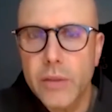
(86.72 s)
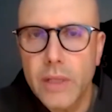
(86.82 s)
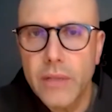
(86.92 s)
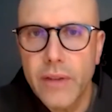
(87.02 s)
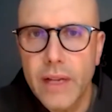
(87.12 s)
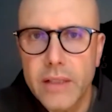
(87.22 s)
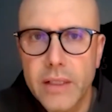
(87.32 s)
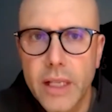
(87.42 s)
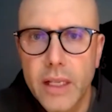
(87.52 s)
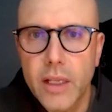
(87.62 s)
really
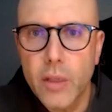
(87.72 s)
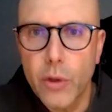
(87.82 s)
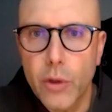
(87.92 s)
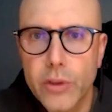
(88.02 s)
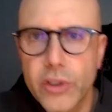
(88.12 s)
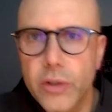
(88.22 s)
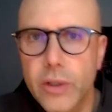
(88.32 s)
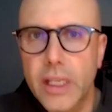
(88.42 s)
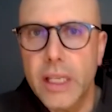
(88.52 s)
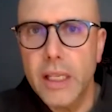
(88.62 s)
fascinating approach to it.
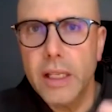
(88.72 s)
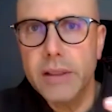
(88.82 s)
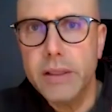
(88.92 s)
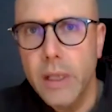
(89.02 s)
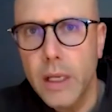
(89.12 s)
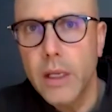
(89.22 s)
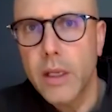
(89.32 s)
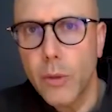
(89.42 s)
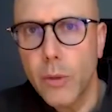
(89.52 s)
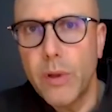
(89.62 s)
And it's,
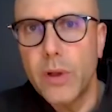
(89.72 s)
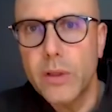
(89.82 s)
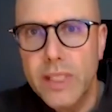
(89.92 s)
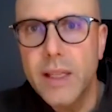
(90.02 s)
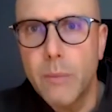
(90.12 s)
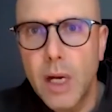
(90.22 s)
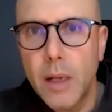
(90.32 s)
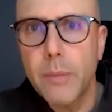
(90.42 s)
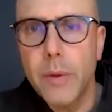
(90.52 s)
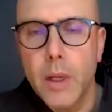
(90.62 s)
you know, building them
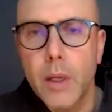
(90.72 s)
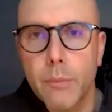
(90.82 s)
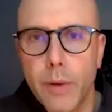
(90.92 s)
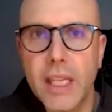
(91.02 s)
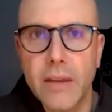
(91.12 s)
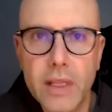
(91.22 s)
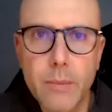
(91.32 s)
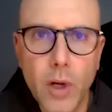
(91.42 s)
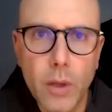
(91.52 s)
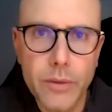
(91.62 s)
up by giving them
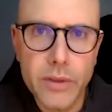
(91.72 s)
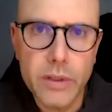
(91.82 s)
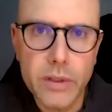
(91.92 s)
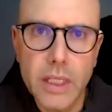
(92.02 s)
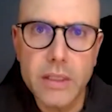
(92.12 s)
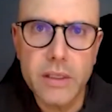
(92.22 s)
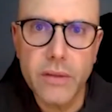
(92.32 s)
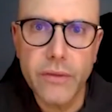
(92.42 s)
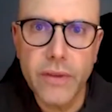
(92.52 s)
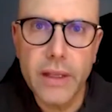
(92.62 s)
opportunities to
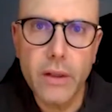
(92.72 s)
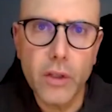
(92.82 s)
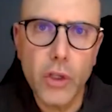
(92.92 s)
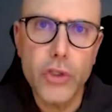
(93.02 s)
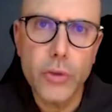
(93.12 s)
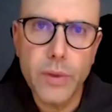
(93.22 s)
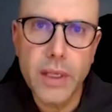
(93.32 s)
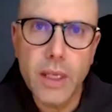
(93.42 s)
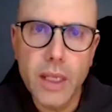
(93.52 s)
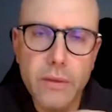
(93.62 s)
fail. Could you be
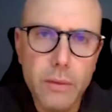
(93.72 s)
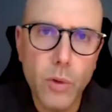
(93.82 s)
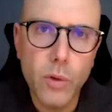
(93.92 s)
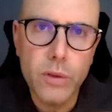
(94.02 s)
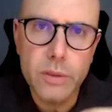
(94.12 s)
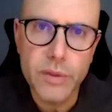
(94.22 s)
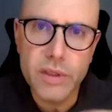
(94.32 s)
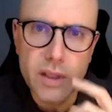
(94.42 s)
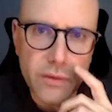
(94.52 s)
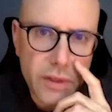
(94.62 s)
even more
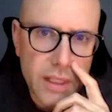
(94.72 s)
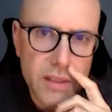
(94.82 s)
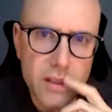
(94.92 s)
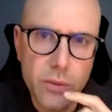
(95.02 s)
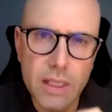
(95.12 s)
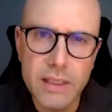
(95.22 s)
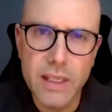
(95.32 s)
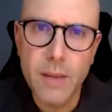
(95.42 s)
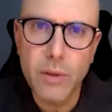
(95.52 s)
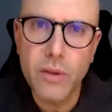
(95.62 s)
specific as to an
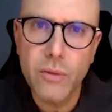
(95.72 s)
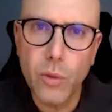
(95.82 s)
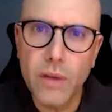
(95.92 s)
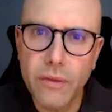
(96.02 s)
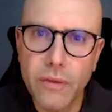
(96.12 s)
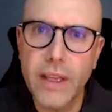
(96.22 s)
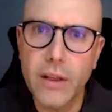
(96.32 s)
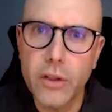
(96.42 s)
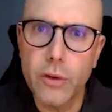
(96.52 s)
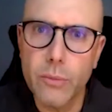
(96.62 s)
example of what
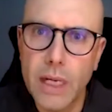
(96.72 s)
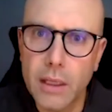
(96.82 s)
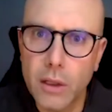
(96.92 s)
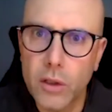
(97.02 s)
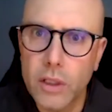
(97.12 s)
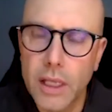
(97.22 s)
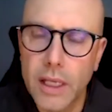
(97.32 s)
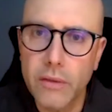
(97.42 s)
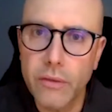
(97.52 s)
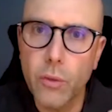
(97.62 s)
failure might look
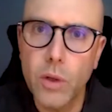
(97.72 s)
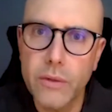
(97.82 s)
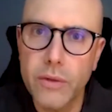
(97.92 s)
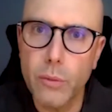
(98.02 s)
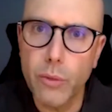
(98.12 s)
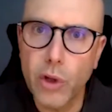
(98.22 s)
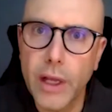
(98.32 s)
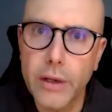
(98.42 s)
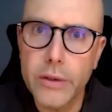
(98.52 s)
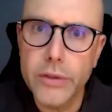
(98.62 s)
like for one of your
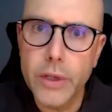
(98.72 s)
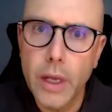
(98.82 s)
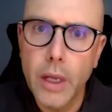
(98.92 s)
players?